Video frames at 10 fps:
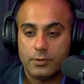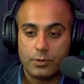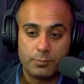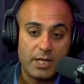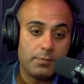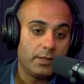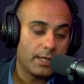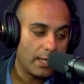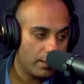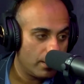might be a
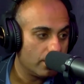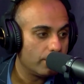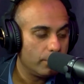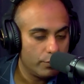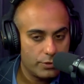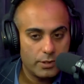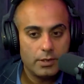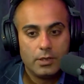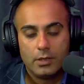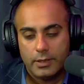candidate in the future,
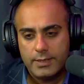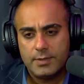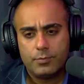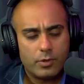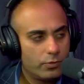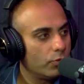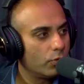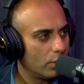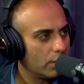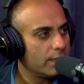it's important to know
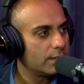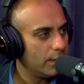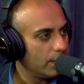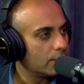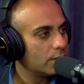all these things,